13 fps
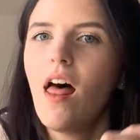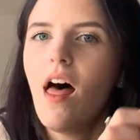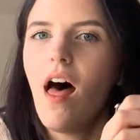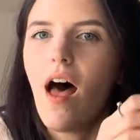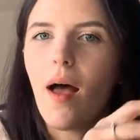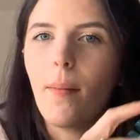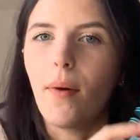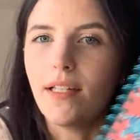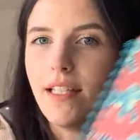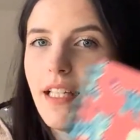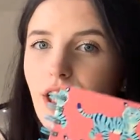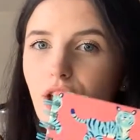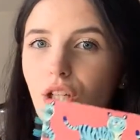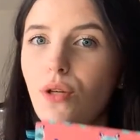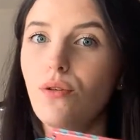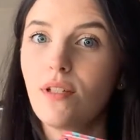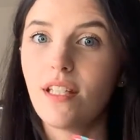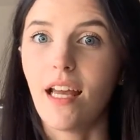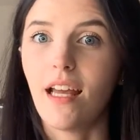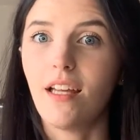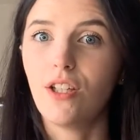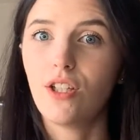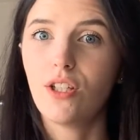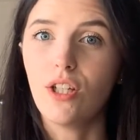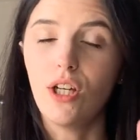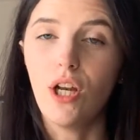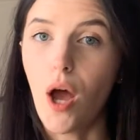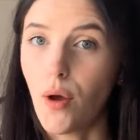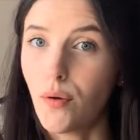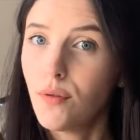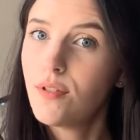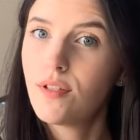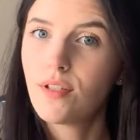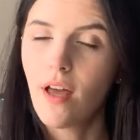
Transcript: I didn't use it loads,